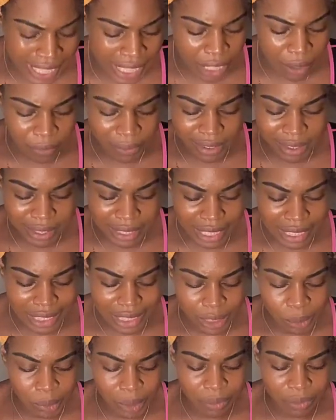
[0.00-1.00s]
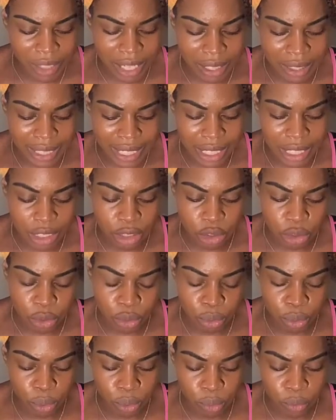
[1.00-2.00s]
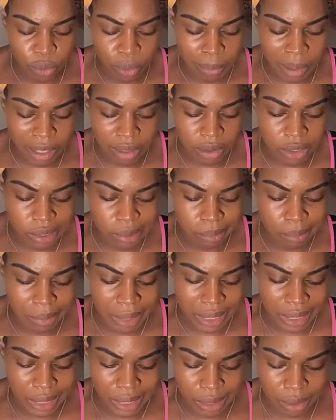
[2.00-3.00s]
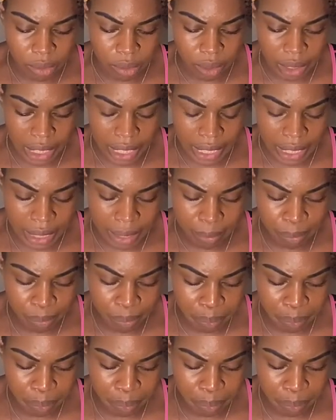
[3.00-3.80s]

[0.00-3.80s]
It feels like someone found out a truth about some money, okay?